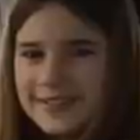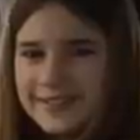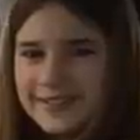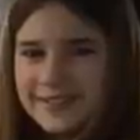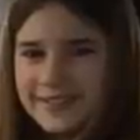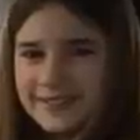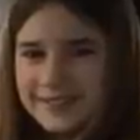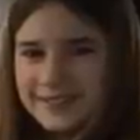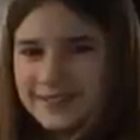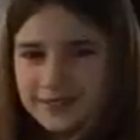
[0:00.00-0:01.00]

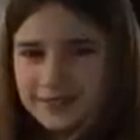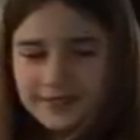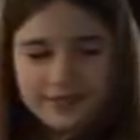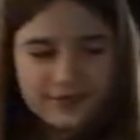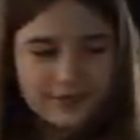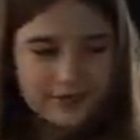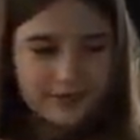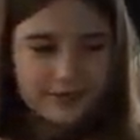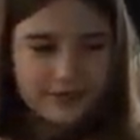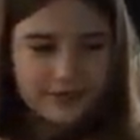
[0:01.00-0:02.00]

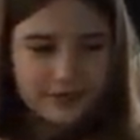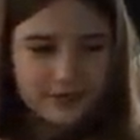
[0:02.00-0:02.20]
This person isn't speaking.